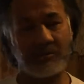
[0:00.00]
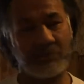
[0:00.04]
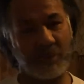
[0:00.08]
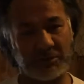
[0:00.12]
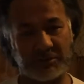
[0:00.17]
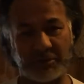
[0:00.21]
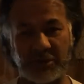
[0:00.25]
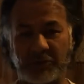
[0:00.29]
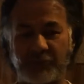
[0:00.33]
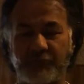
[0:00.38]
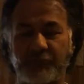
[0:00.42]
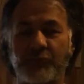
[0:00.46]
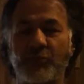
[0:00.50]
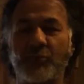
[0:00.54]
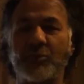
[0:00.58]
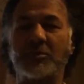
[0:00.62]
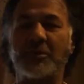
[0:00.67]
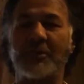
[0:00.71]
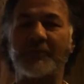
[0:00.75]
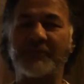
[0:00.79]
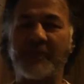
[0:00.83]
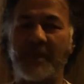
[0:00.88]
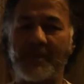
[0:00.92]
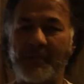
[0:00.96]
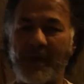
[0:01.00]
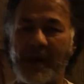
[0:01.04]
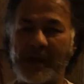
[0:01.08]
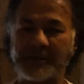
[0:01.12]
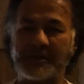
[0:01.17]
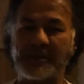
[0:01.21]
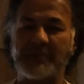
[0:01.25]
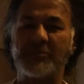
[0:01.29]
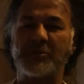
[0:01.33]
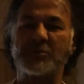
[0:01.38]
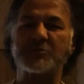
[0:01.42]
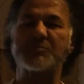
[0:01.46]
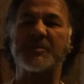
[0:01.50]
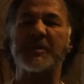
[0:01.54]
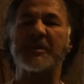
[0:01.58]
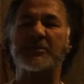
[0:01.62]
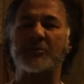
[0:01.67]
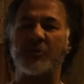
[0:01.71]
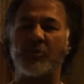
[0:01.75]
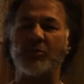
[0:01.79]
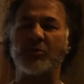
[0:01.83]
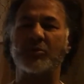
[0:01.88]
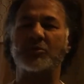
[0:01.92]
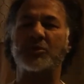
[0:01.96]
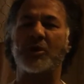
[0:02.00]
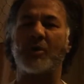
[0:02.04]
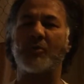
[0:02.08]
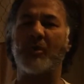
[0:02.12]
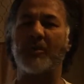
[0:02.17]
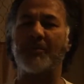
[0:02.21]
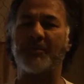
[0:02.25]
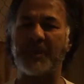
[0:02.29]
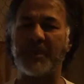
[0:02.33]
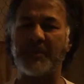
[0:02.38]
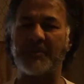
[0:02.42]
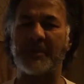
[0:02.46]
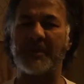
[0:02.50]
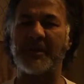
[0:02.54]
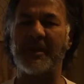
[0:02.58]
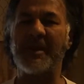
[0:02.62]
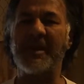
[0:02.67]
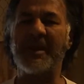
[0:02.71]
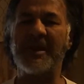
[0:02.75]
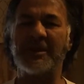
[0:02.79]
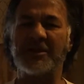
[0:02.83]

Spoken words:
But the truth of the matter must be told to our people.